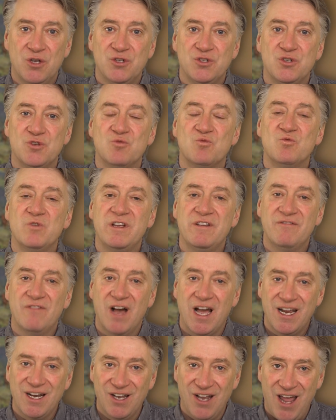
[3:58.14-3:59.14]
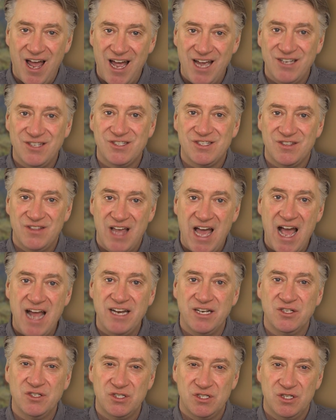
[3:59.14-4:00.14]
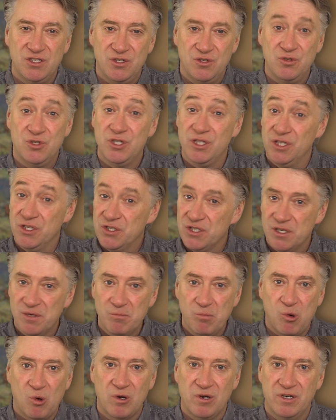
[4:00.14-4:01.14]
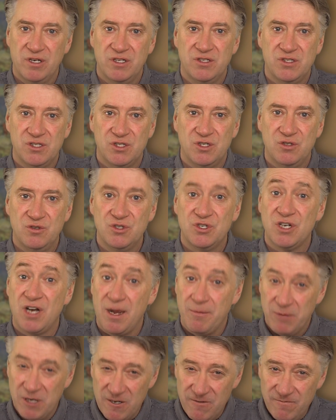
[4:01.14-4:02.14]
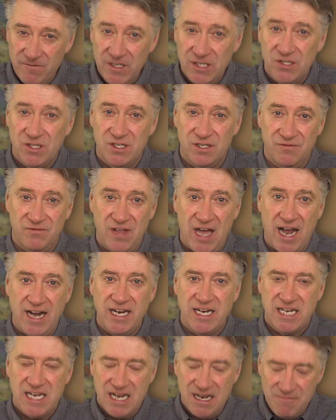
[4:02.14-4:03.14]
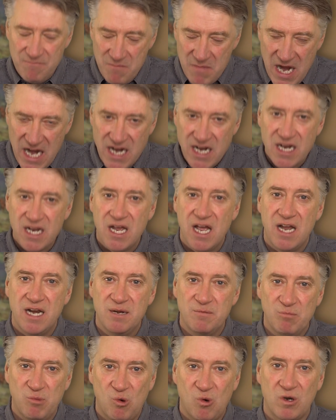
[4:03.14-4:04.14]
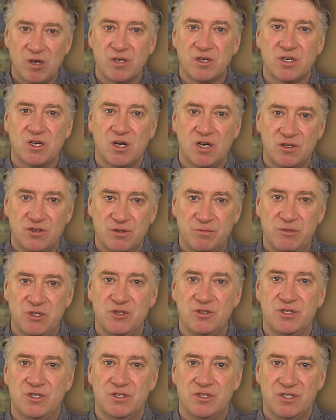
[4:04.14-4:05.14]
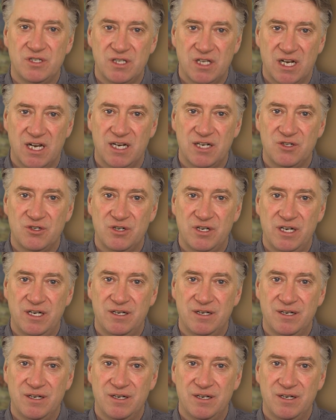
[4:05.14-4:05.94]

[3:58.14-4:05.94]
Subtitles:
to revitalize that institution. It's an important institution, I'm convinced of that. It can make an important contribution to the country.